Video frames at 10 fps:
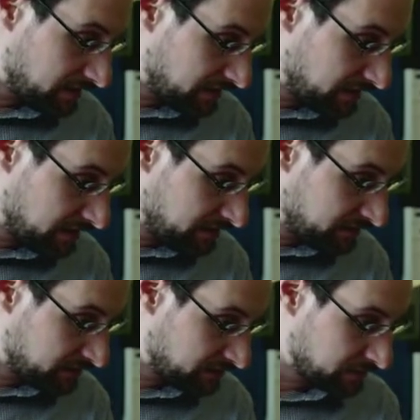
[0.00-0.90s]

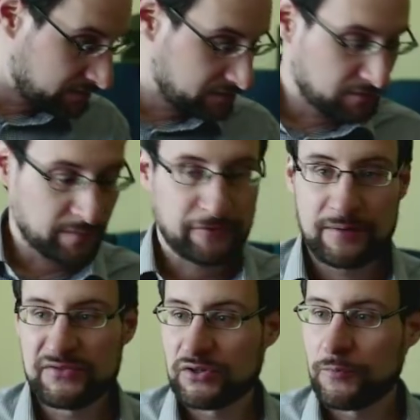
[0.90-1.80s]
and uh, Zero
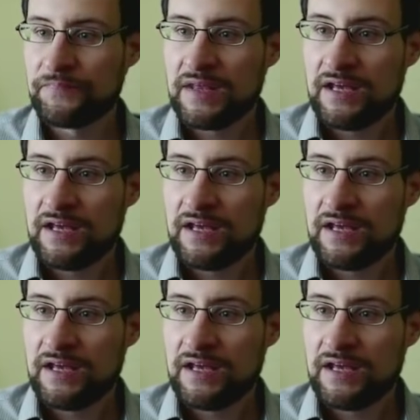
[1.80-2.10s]
Frame. So